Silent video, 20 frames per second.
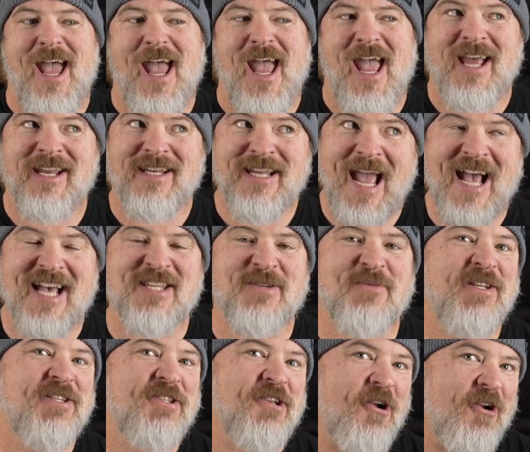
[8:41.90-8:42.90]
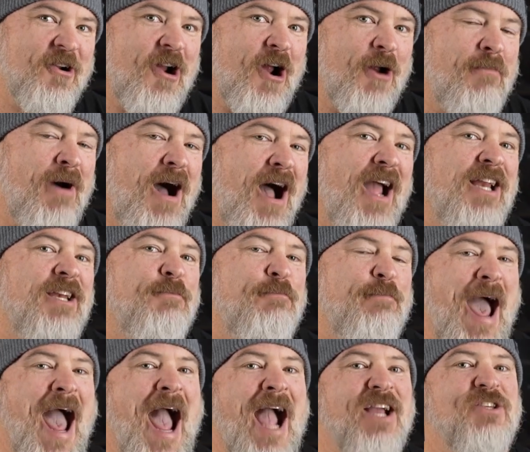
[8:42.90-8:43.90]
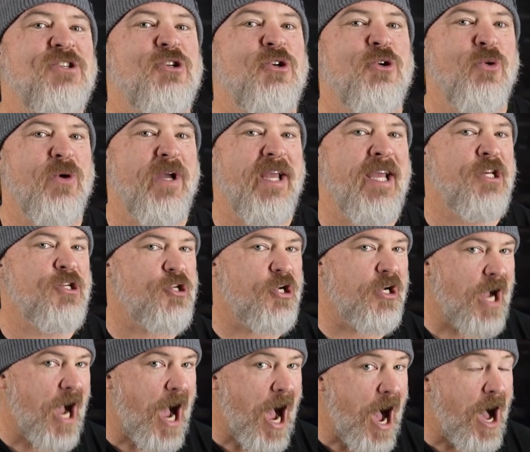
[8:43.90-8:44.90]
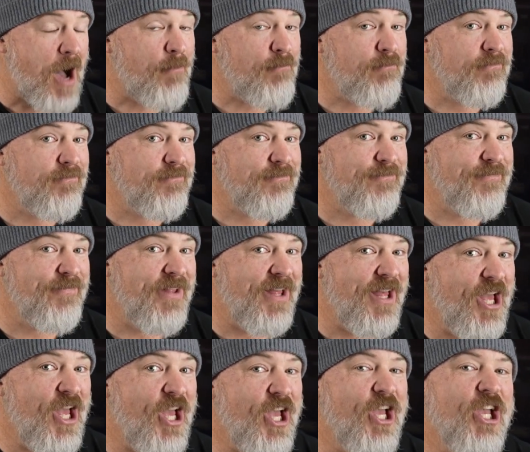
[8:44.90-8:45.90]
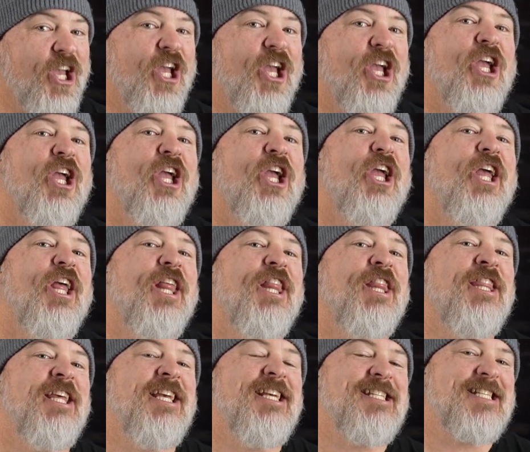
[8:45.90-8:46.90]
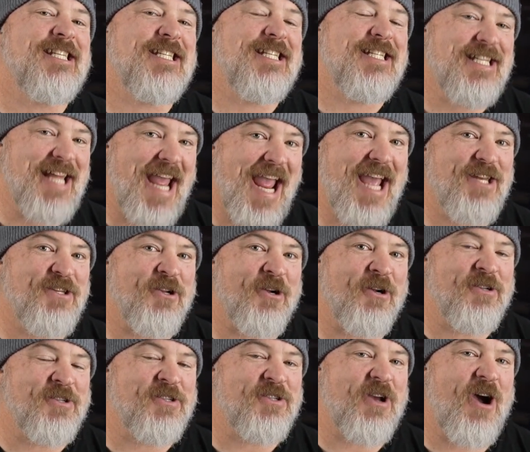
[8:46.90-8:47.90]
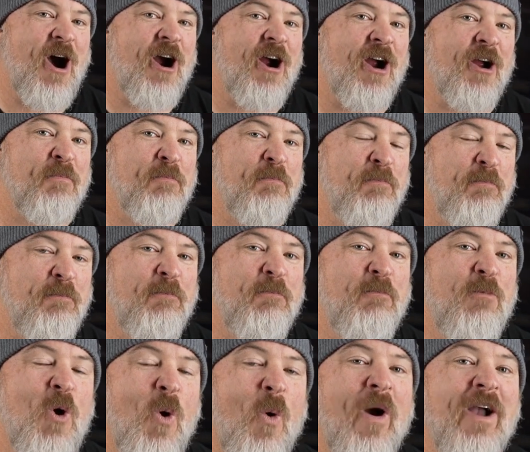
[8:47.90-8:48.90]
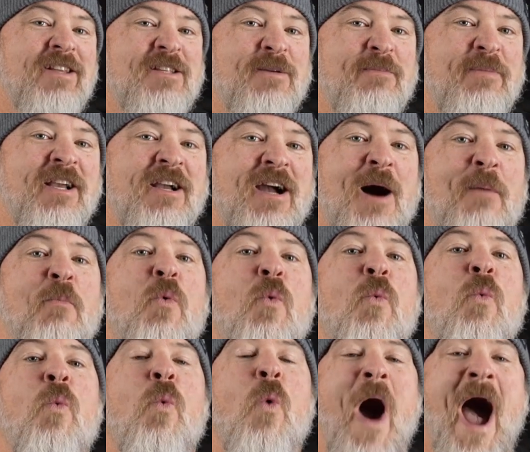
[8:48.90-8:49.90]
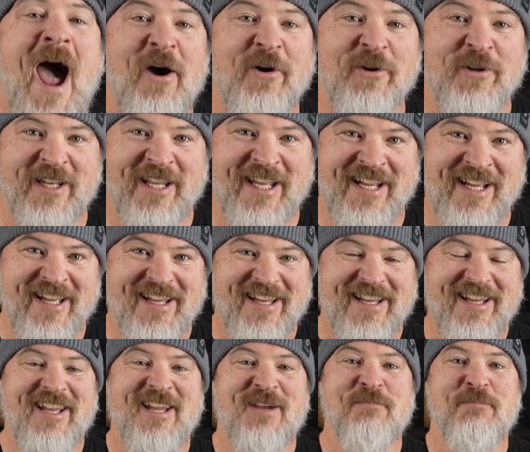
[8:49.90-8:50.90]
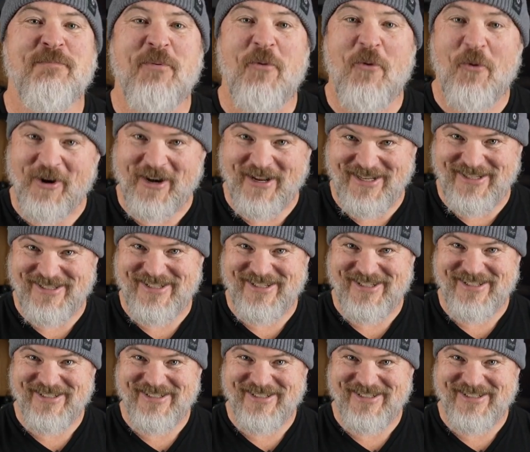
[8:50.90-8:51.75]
And as we turn our mind back to intercom, these standards are going to become wildly important.